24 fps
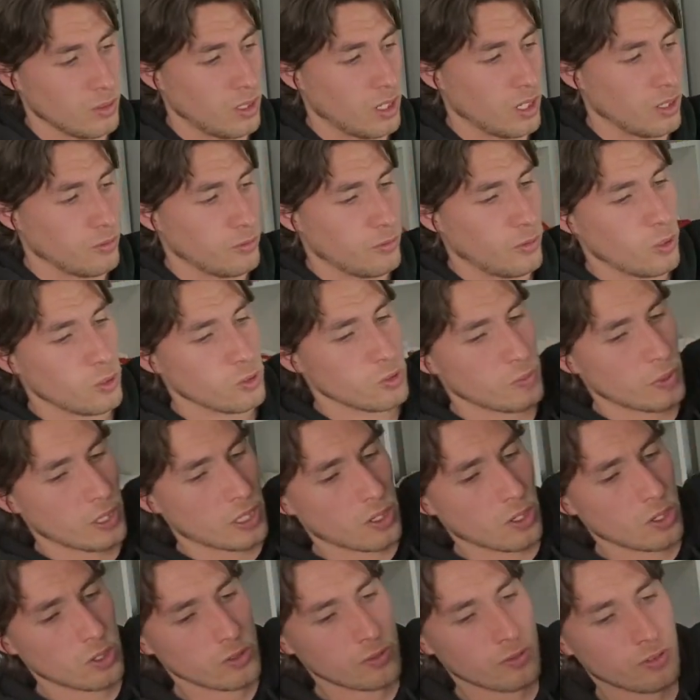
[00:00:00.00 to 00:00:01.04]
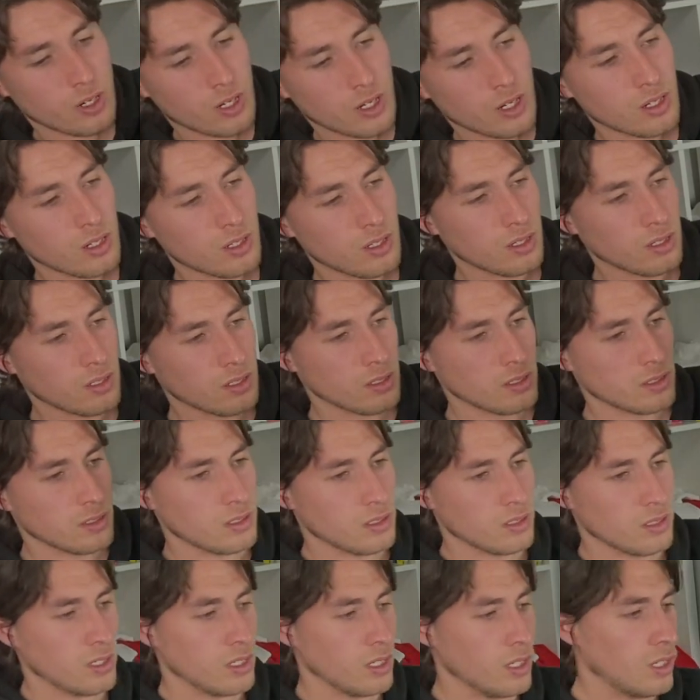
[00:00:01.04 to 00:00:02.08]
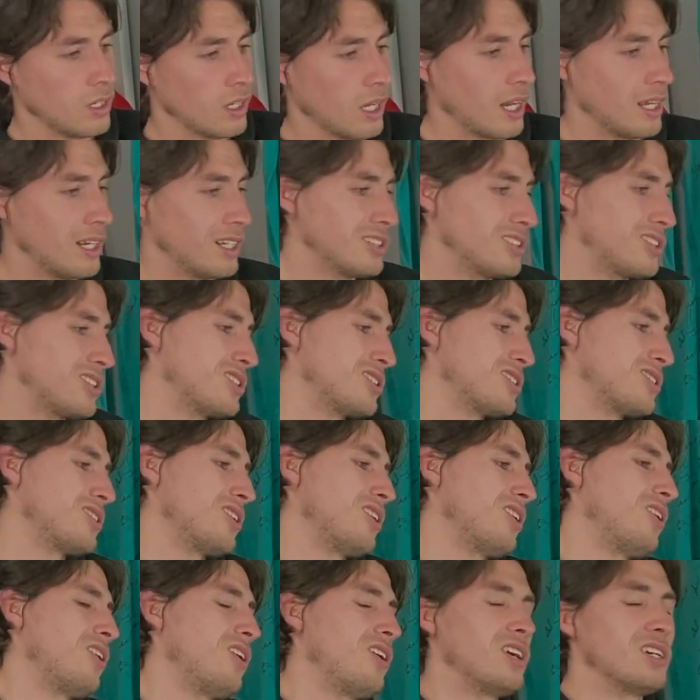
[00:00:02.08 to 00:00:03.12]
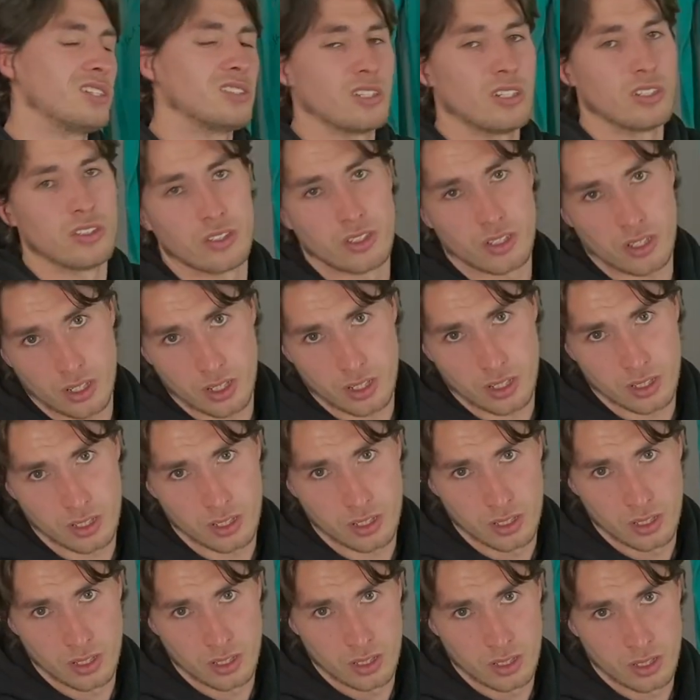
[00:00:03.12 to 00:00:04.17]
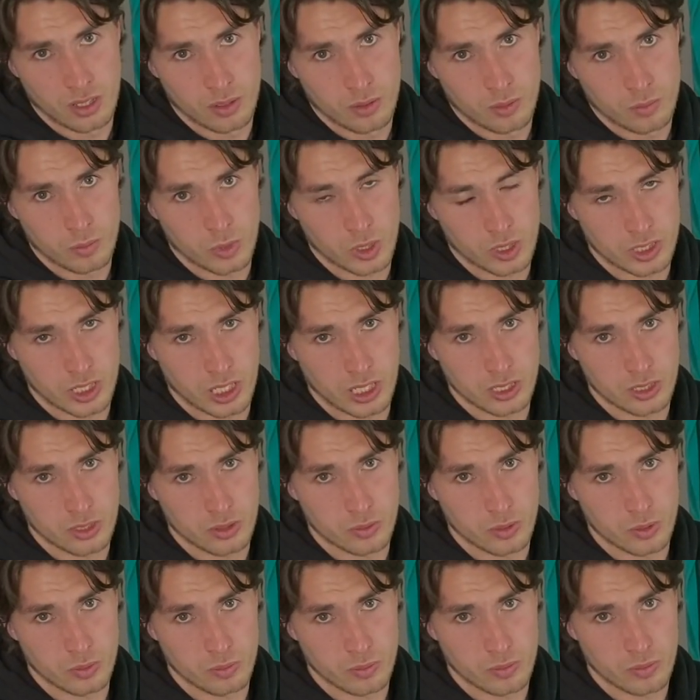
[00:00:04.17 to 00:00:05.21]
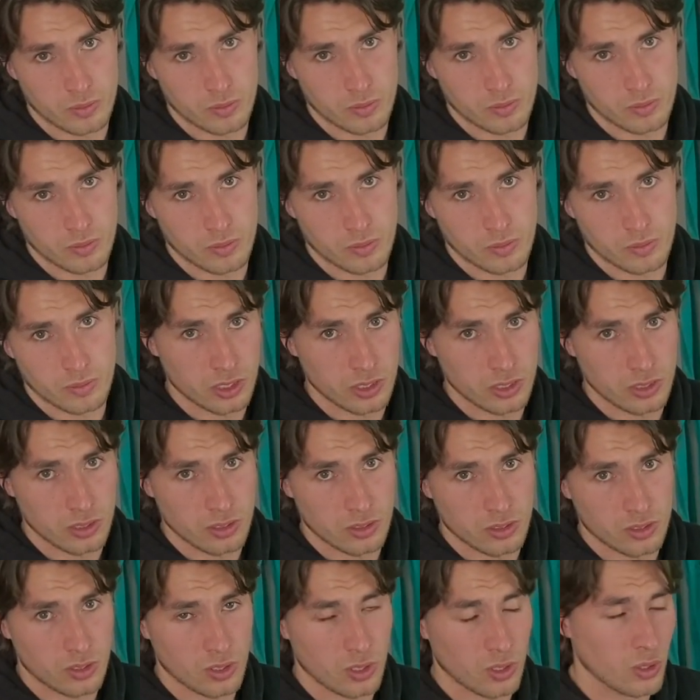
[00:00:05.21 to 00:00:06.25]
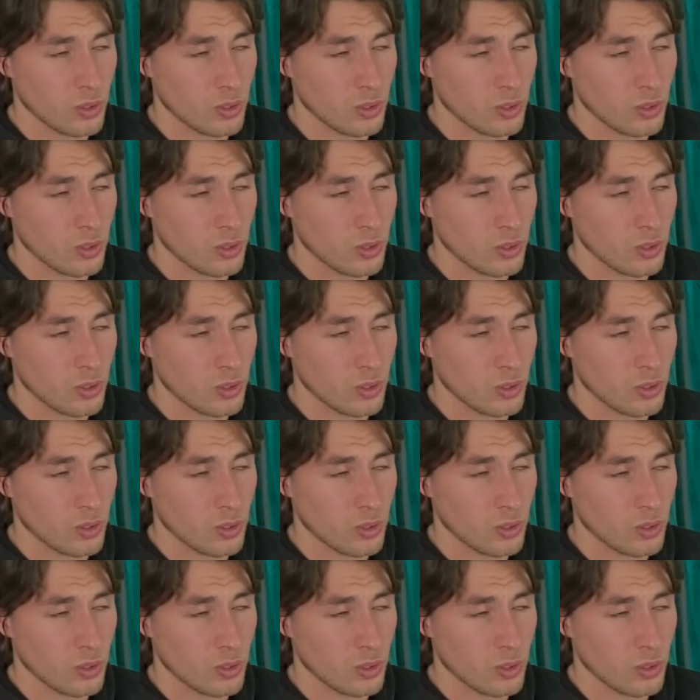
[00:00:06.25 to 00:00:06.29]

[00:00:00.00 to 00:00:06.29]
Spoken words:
like folds back over and then slides under my changing room bench.